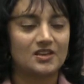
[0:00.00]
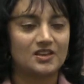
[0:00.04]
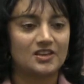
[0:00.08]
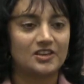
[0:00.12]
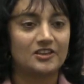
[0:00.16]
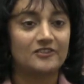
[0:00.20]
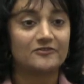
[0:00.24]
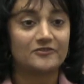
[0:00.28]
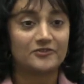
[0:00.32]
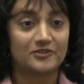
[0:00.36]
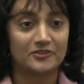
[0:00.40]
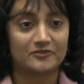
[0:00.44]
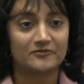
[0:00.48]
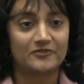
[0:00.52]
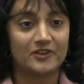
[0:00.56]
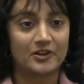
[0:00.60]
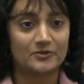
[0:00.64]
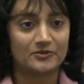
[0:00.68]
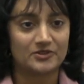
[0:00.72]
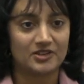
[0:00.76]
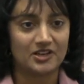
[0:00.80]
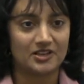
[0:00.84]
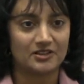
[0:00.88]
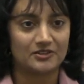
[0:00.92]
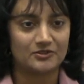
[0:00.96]
if they're
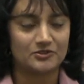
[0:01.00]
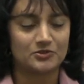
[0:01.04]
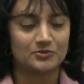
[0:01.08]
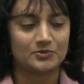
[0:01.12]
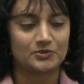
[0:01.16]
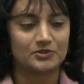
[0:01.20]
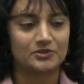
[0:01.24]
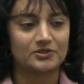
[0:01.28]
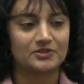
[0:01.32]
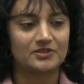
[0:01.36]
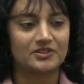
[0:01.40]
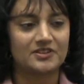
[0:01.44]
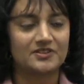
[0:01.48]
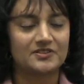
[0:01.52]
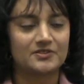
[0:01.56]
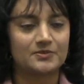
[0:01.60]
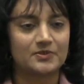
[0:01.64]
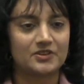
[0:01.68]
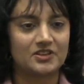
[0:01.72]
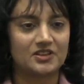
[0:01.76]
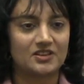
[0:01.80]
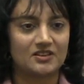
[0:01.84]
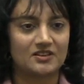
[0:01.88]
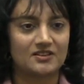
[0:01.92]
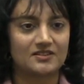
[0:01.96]
found eligible, is
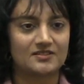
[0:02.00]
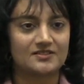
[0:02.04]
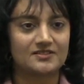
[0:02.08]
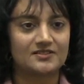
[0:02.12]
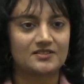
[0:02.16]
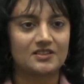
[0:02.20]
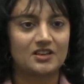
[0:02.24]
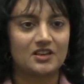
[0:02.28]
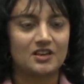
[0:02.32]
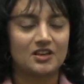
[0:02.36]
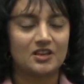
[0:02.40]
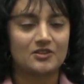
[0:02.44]
because